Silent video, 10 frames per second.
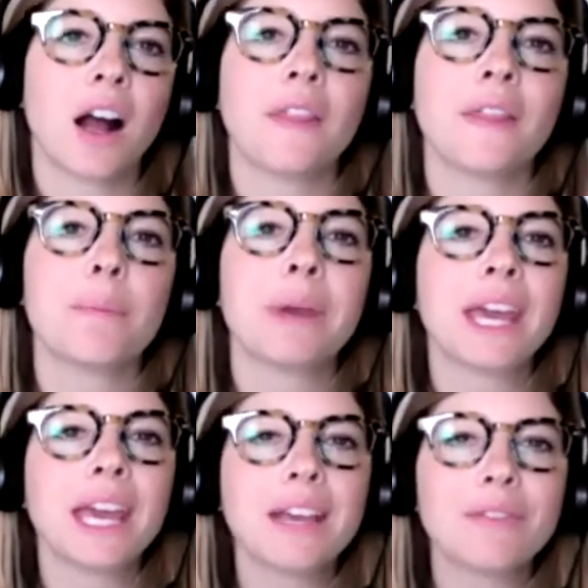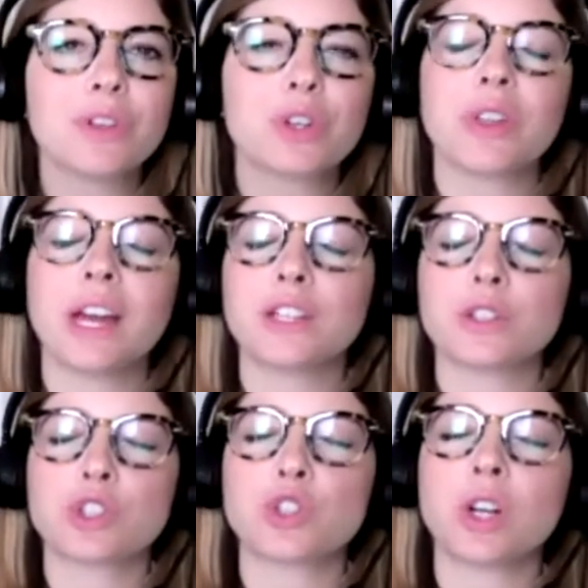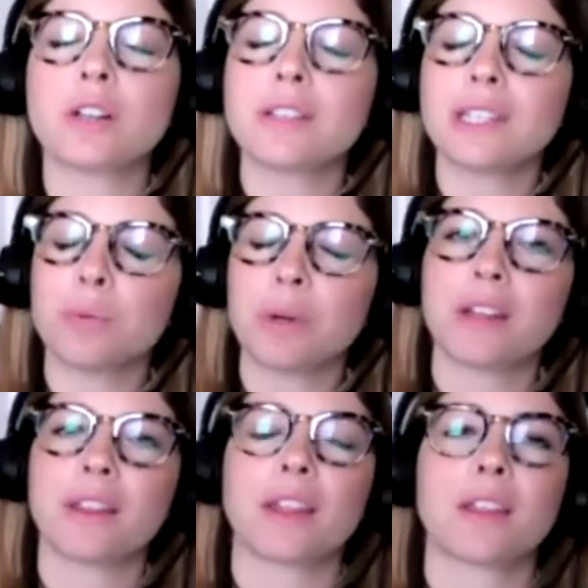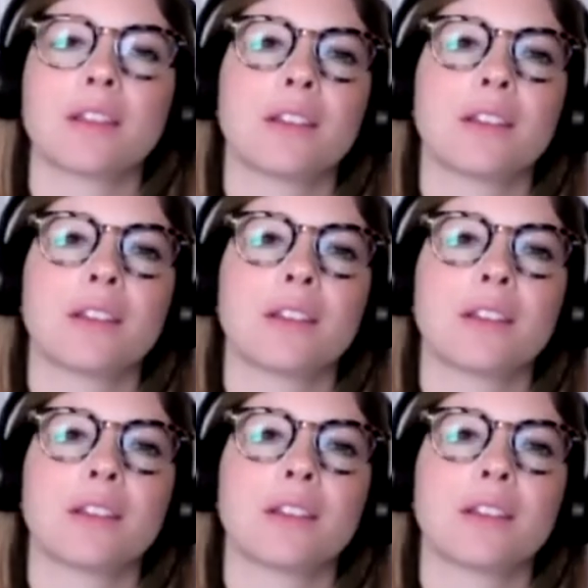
on the behavior that you're struggling with.